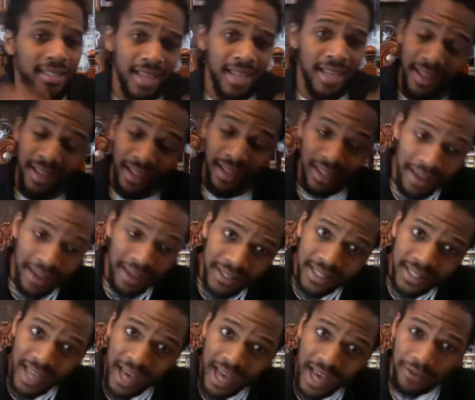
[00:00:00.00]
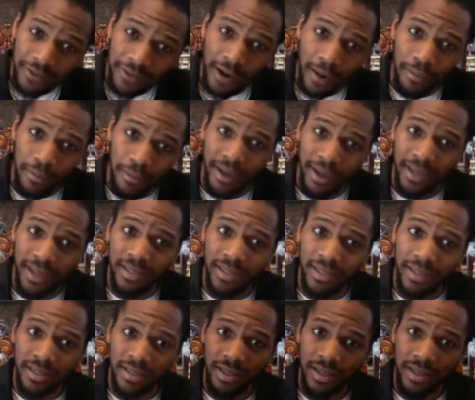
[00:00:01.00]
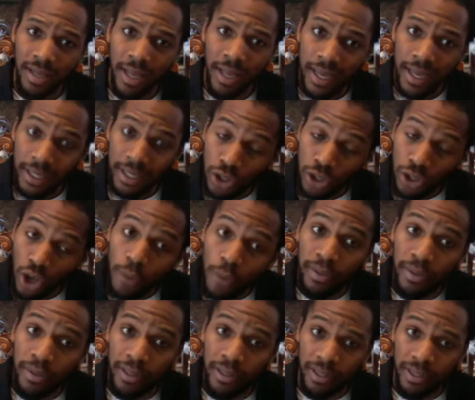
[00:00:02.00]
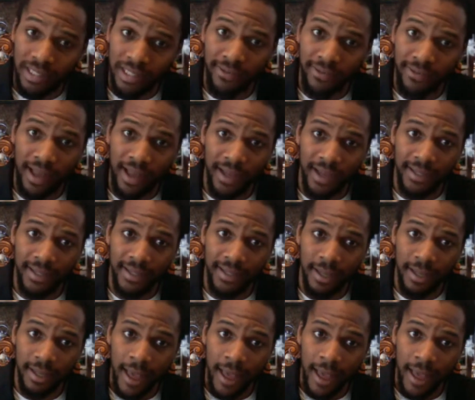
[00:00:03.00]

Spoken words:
and the left side of our brains interpret these facts.